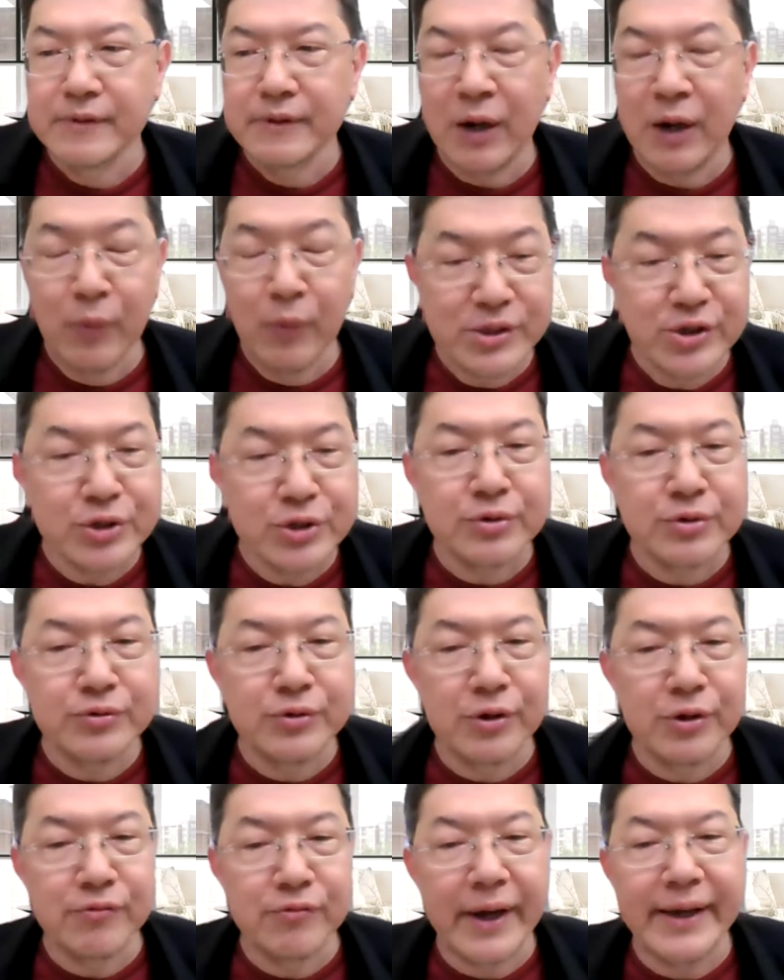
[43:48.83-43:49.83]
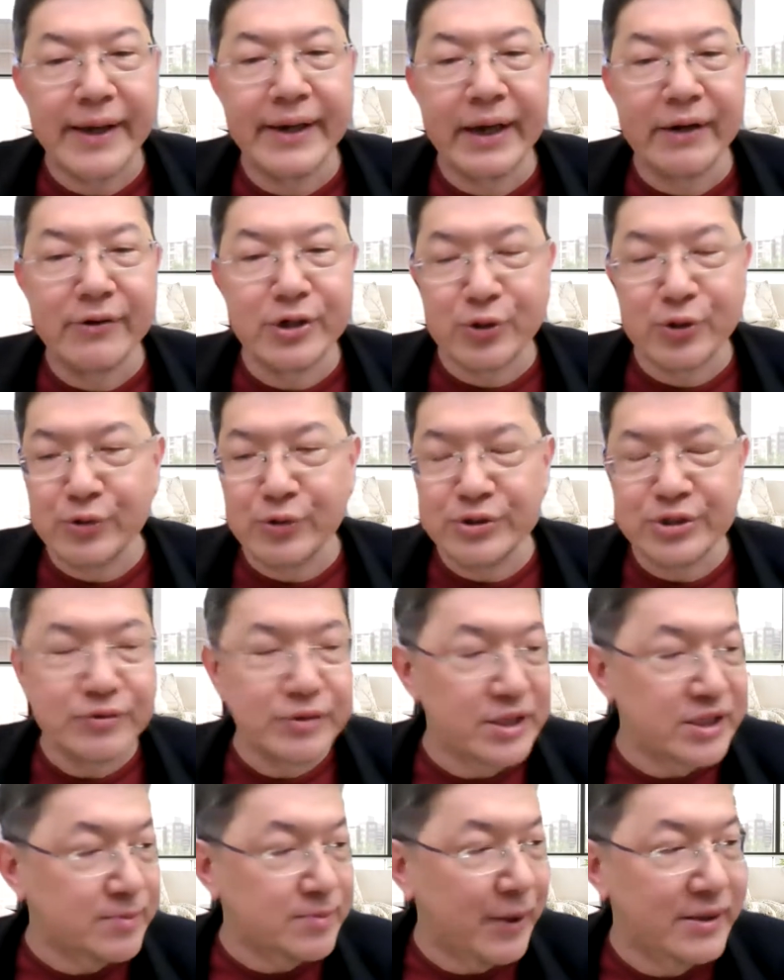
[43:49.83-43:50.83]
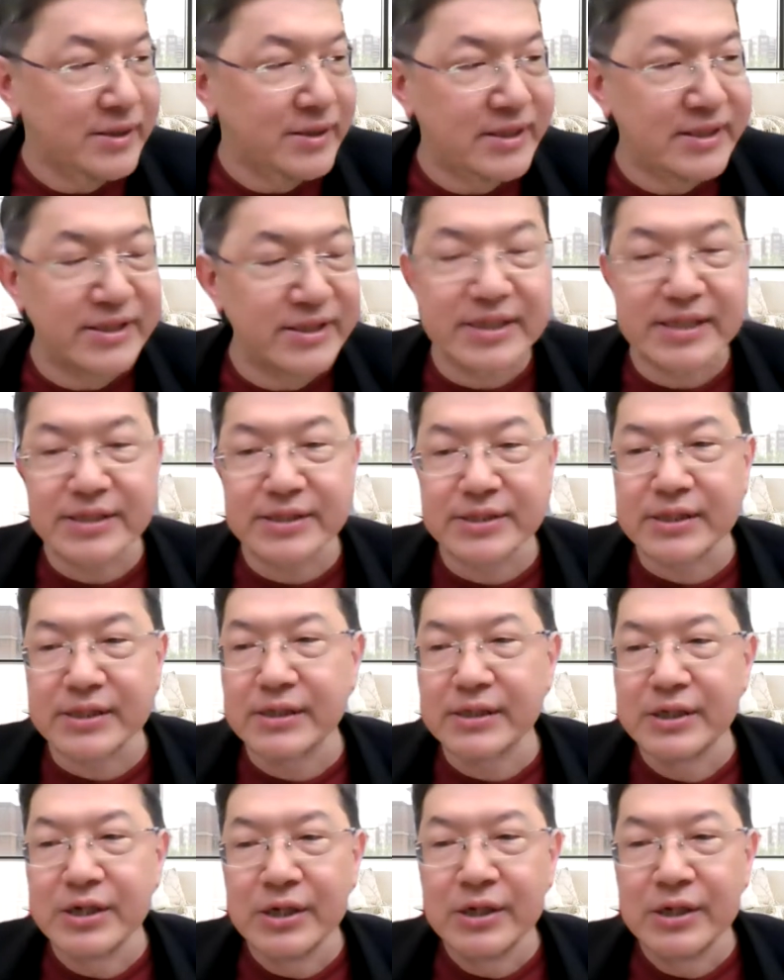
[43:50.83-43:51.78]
I want you to know right now the good news is, brother and sister,